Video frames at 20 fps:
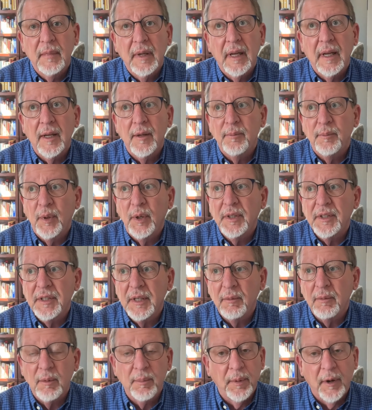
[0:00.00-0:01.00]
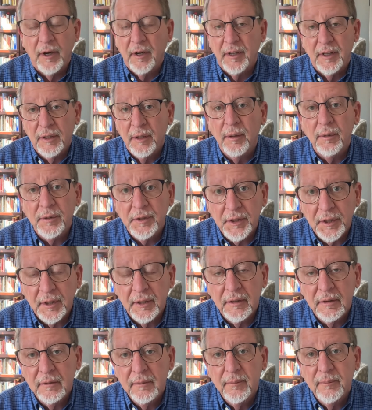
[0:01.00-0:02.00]
uh, books that were part of the
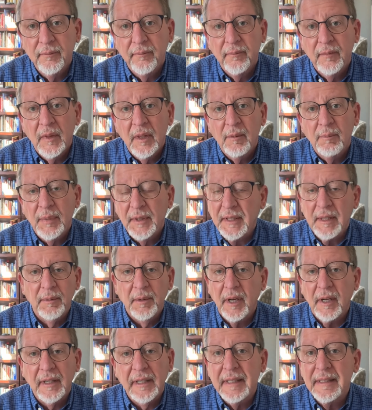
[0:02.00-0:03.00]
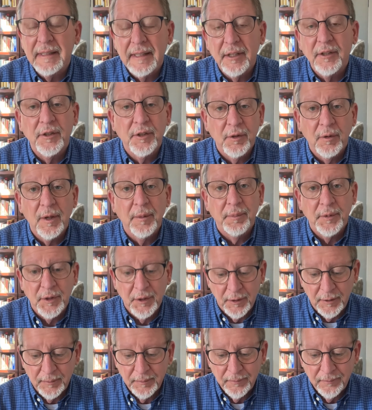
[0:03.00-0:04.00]
culture, but they were not considered
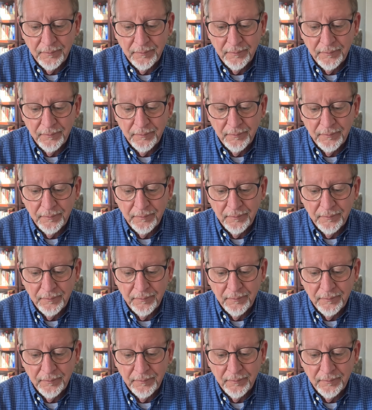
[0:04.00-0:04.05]
scripture.